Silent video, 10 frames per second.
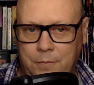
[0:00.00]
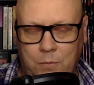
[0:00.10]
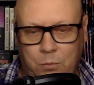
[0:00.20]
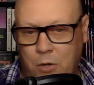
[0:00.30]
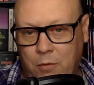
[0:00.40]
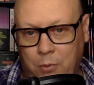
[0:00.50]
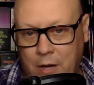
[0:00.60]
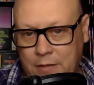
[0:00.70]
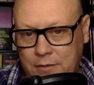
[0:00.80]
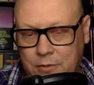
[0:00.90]
Martin
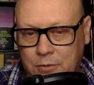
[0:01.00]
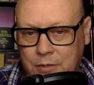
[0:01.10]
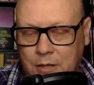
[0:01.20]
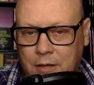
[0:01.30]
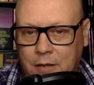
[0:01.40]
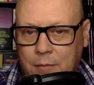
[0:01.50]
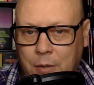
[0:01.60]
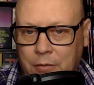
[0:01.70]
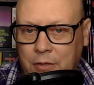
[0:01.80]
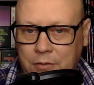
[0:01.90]
Brest, who had done
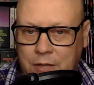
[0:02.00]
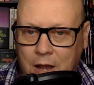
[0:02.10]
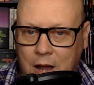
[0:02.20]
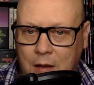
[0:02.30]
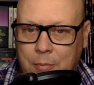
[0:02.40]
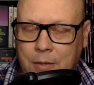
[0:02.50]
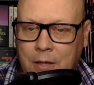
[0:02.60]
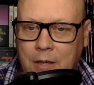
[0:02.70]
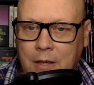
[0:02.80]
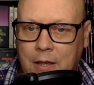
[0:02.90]
Beverly Hills Cop
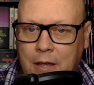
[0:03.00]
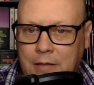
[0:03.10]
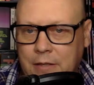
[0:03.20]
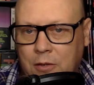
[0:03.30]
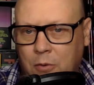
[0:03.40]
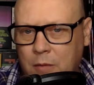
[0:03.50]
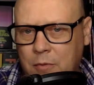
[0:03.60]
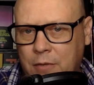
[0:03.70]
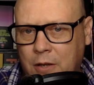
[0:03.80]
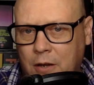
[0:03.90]
and did a great
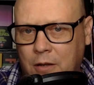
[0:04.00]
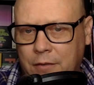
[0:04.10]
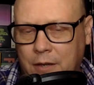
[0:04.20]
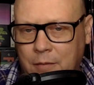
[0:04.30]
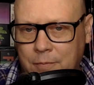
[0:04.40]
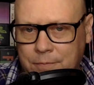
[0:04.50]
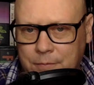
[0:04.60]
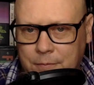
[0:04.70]
movie called Going